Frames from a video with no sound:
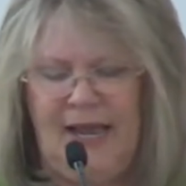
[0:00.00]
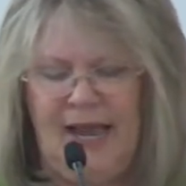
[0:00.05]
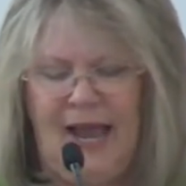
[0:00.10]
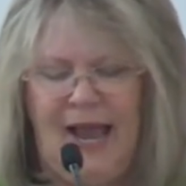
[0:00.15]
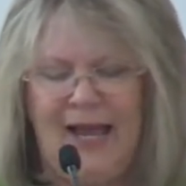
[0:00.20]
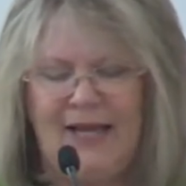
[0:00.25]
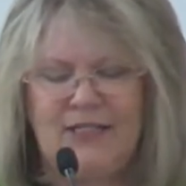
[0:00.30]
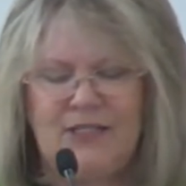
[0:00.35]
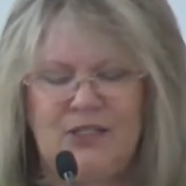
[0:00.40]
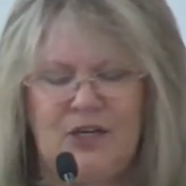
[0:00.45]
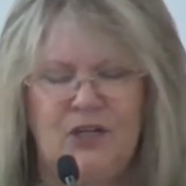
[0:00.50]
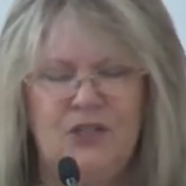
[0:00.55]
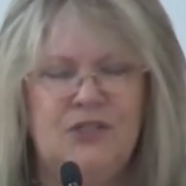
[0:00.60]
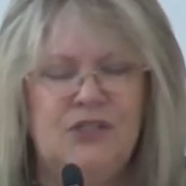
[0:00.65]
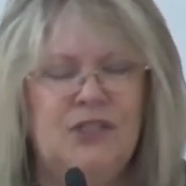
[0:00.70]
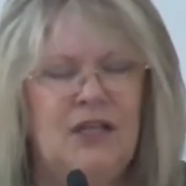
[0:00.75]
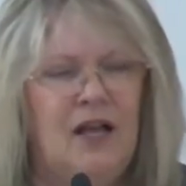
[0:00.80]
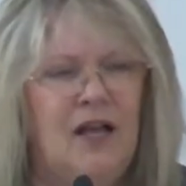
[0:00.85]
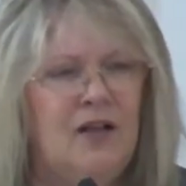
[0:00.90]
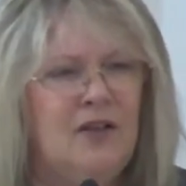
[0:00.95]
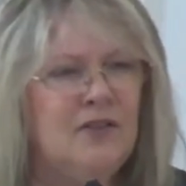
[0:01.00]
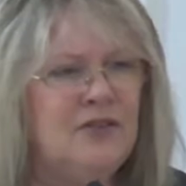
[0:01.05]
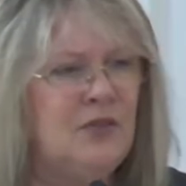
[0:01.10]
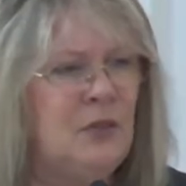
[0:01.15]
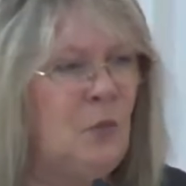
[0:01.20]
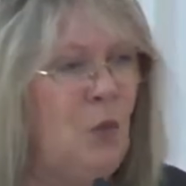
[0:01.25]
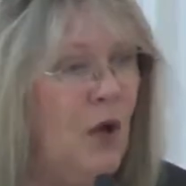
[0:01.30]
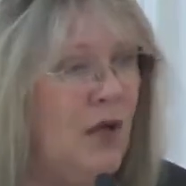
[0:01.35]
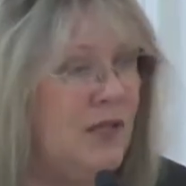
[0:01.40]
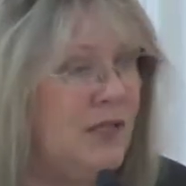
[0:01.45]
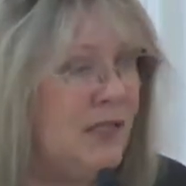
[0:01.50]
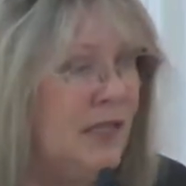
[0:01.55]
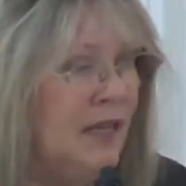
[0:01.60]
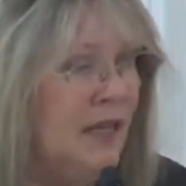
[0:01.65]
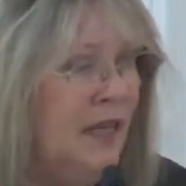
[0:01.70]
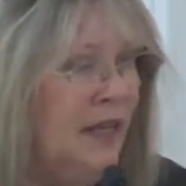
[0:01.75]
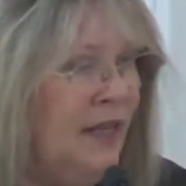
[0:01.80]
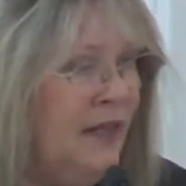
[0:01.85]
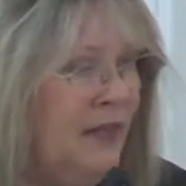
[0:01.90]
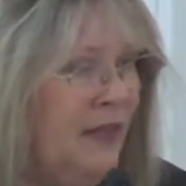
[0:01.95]
ask ourselves once
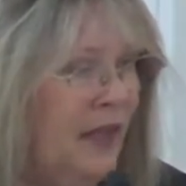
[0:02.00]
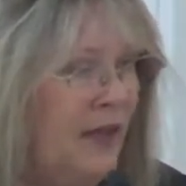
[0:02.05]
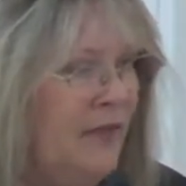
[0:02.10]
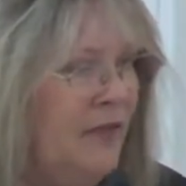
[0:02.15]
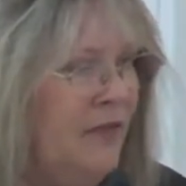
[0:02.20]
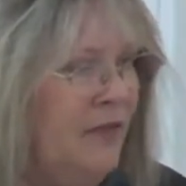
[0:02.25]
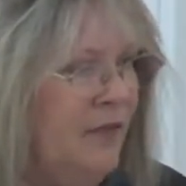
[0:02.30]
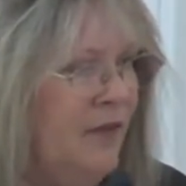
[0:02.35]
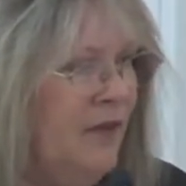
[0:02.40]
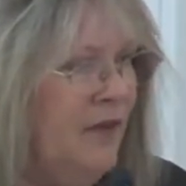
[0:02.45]
they've